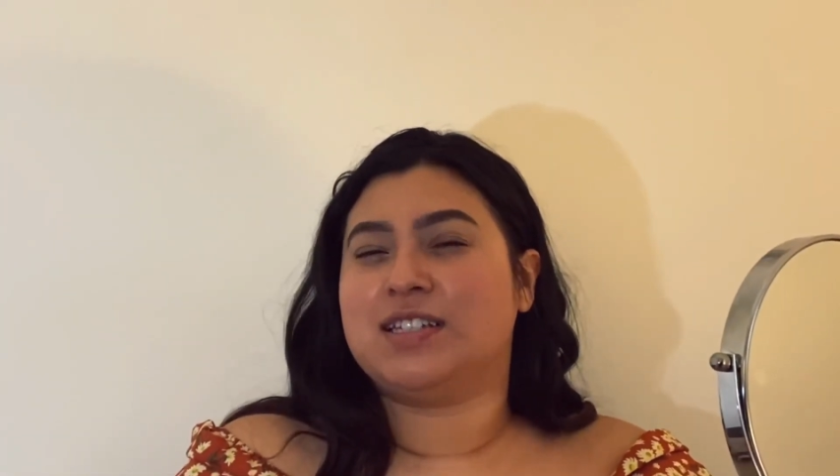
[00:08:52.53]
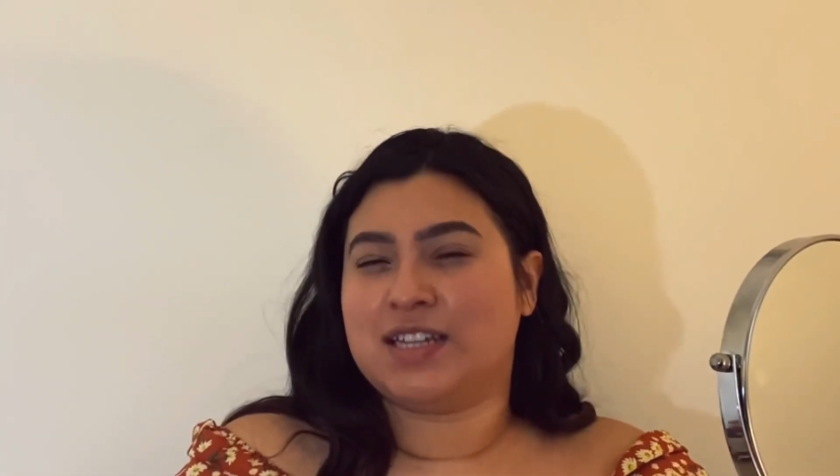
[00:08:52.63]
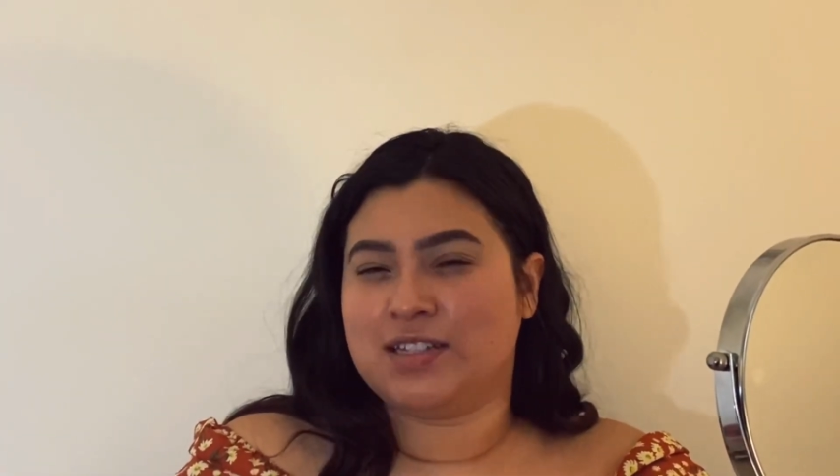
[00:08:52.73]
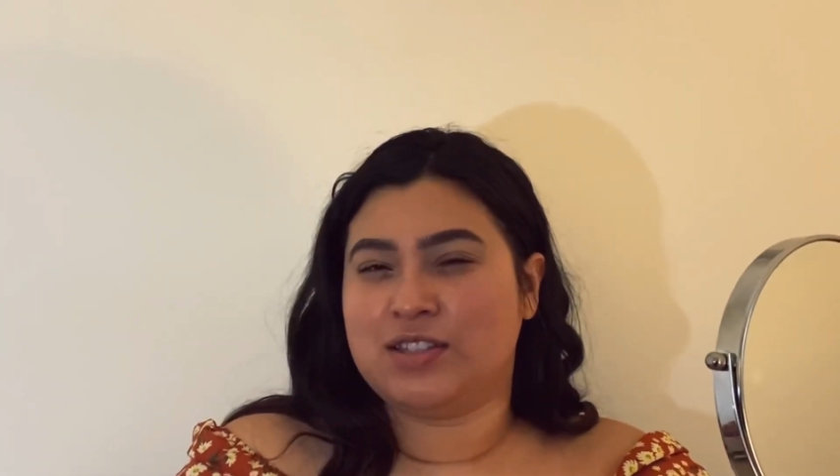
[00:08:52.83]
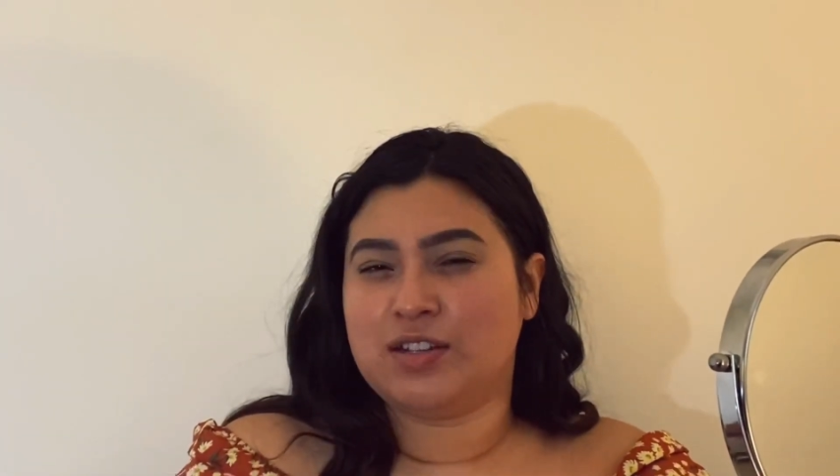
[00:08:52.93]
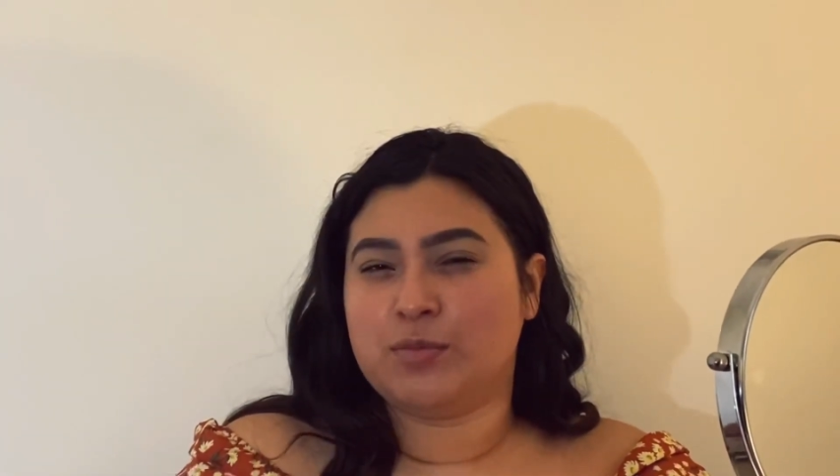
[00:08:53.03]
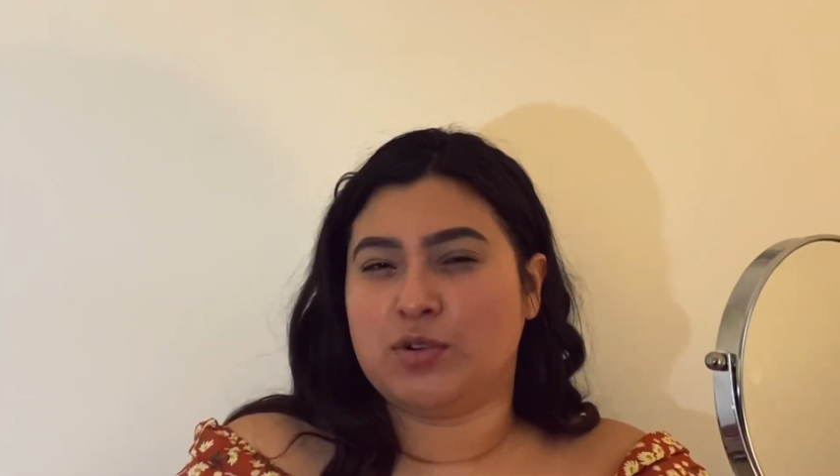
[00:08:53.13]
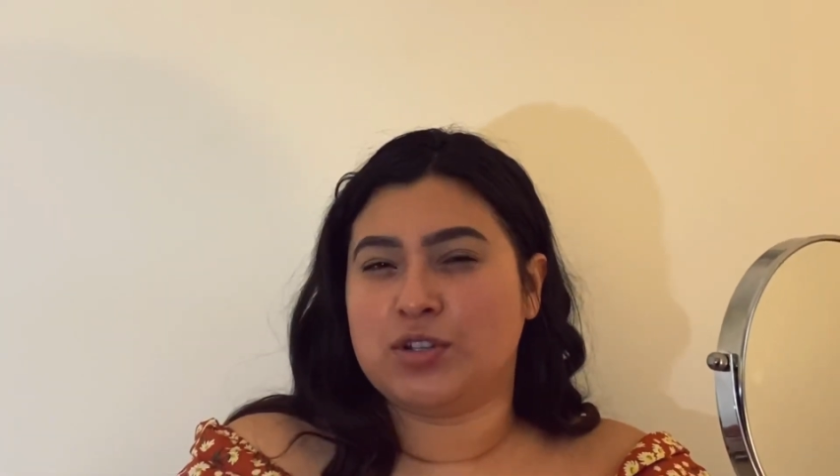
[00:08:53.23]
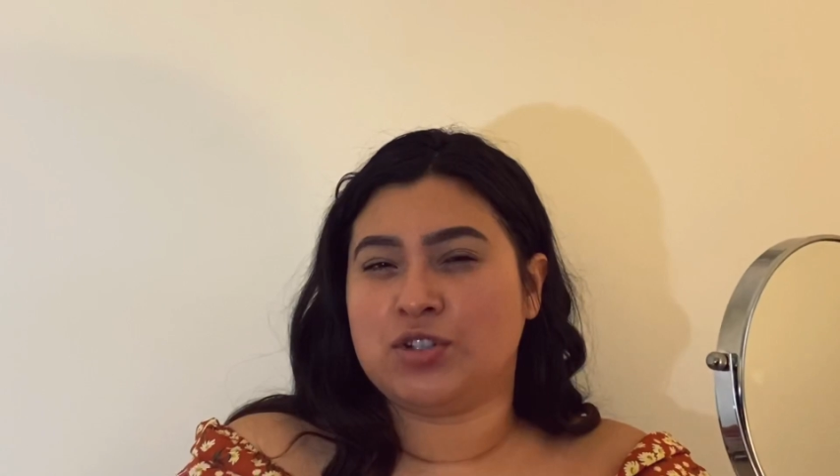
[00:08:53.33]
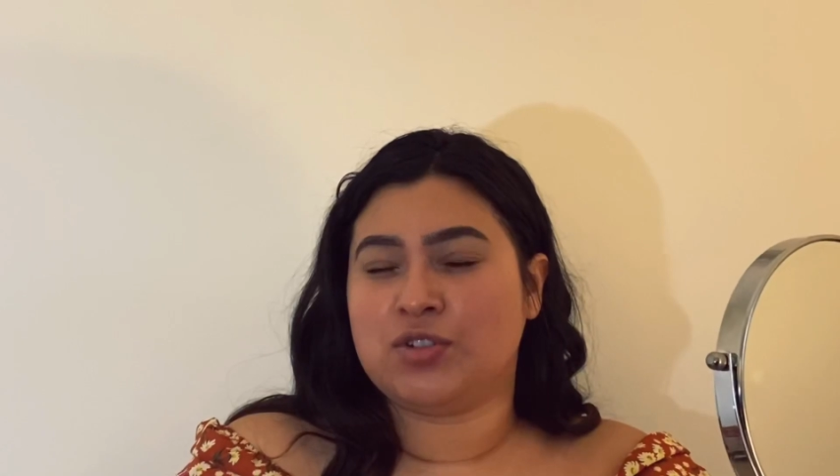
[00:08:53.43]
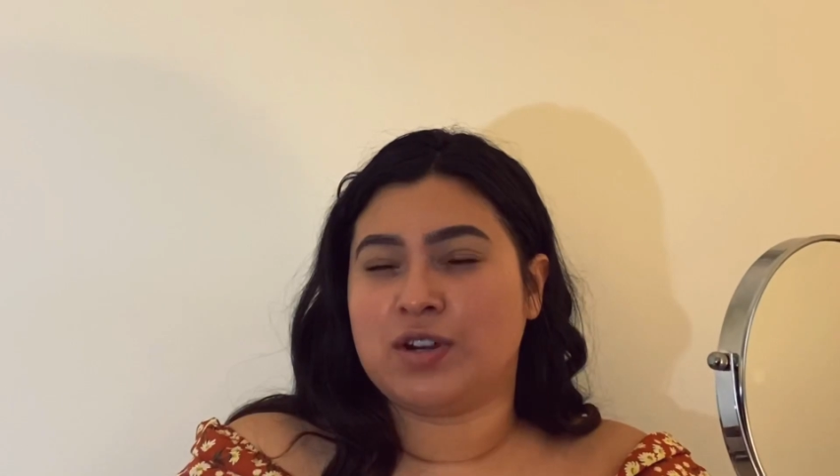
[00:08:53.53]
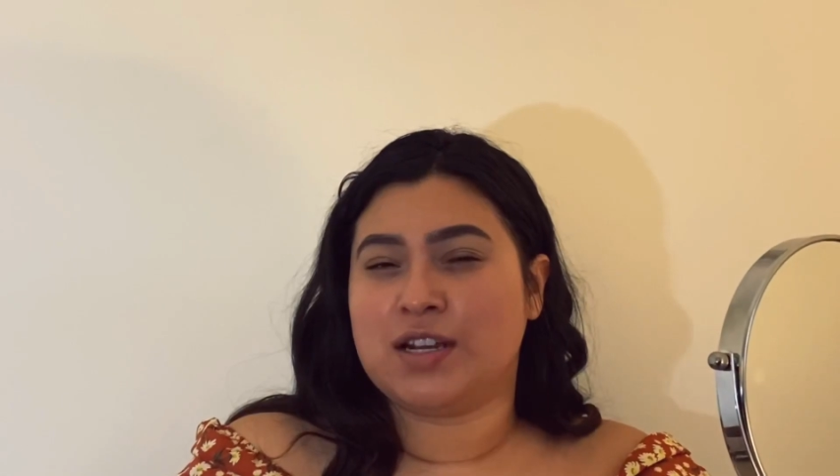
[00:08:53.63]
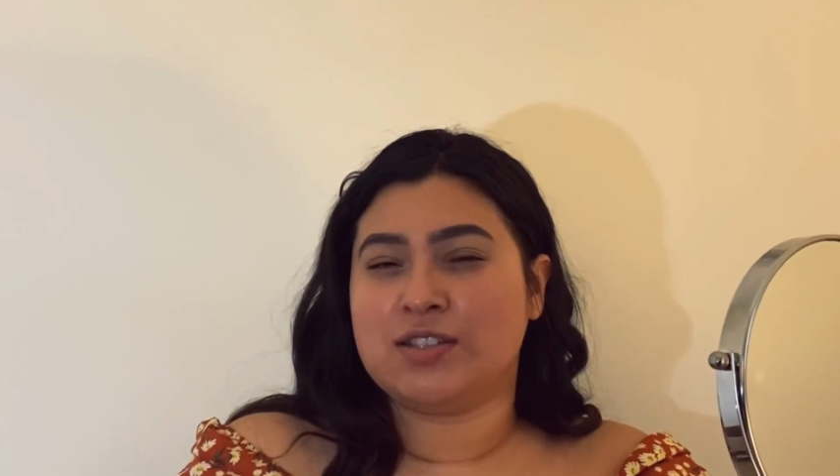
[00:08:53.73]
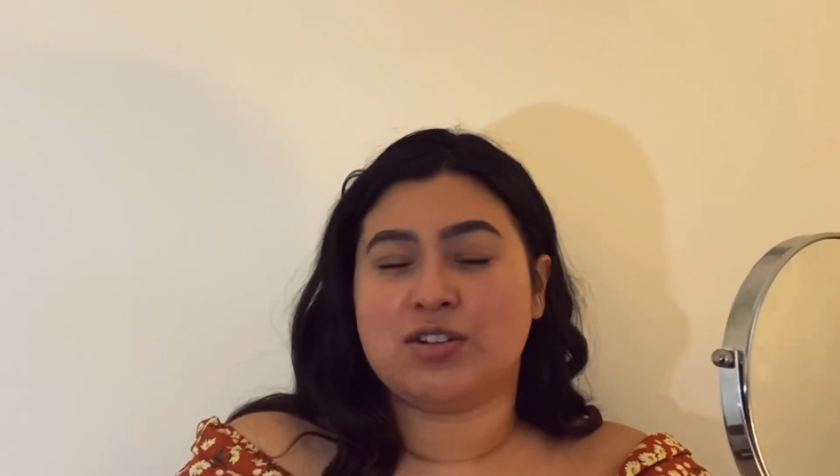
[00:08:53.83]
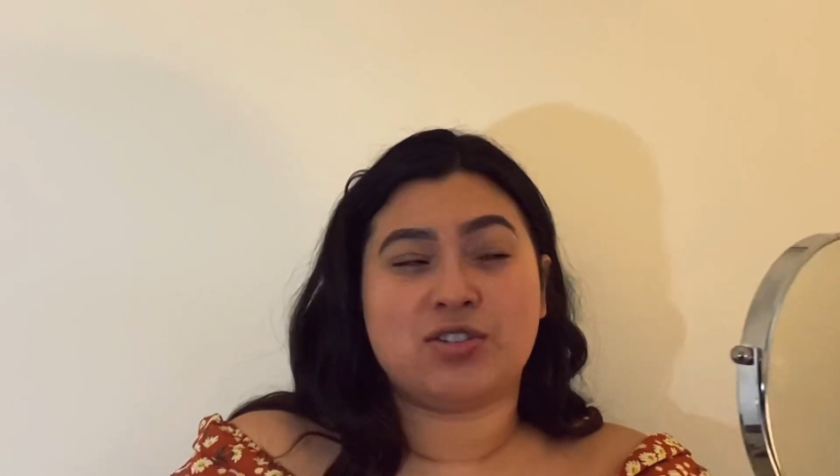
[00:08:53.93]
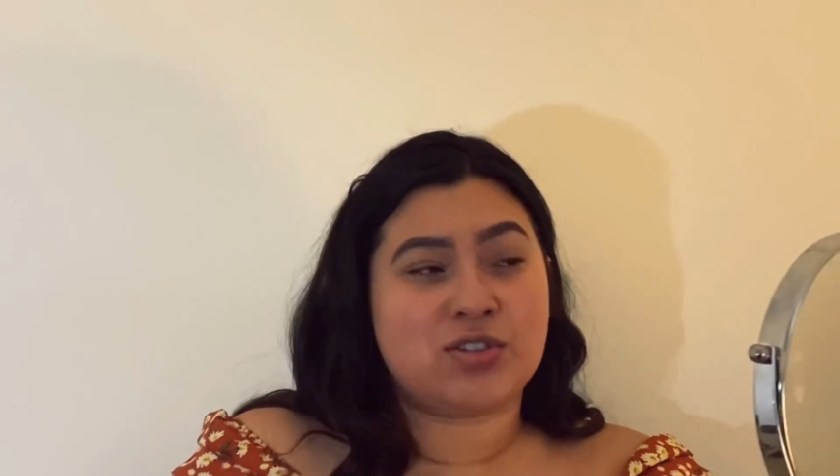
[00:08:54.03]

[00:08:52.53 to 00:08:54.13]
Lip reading: tinted moisturizer,